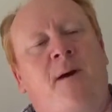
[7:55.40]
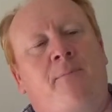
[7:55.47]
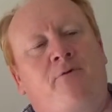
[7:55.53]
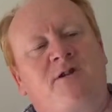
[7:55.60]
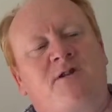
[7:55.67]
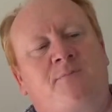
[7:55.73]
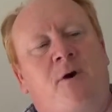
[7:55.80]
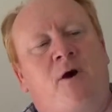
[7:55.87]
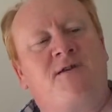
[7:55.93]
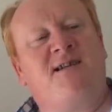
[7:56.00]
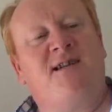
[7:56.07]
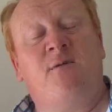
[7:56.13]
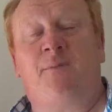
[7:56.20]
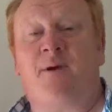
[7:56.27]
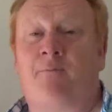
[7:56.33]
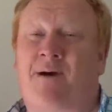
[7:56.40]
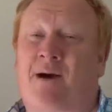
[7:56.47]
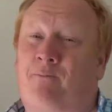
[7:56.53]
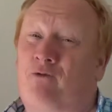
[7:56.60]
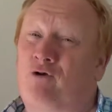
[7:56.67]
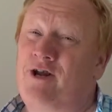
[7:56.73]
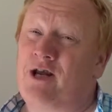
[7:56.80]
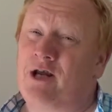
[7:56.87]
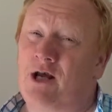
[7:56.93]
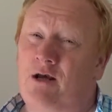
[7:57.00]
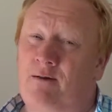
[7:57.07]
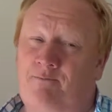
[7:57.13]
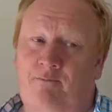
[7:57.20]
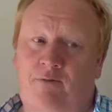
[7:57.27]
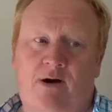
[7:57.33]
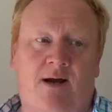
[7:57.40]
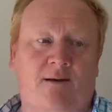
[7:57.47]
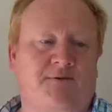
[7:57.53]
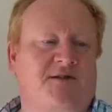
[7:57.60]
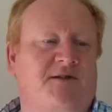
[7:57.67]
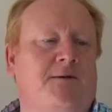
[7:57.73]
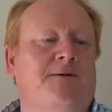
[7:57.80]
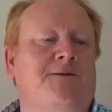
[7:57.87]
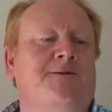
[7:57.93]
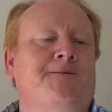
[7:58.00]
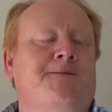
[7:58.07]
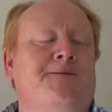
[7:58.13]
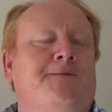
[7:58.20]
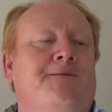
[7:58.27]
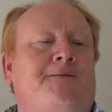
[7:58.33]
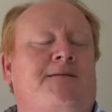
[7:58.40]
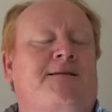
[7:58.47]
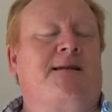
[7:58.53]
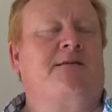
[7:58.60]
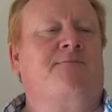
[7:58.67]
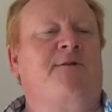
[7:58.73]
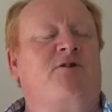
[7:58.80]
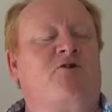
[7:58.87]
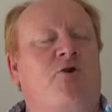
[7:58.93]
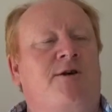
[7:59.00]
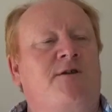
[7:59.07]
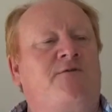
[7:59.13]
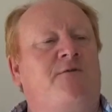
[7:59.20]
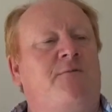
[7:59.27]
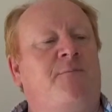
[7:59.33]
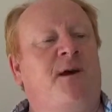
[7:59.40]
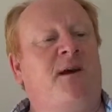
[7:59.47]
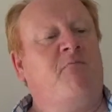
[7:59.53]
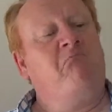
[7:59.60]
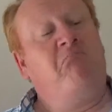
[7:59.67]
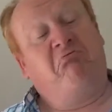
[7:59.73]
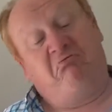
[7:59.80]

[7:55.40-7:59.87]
peppery spice, a little bit of paprika perhaps. Sounds a bit strange for a beer.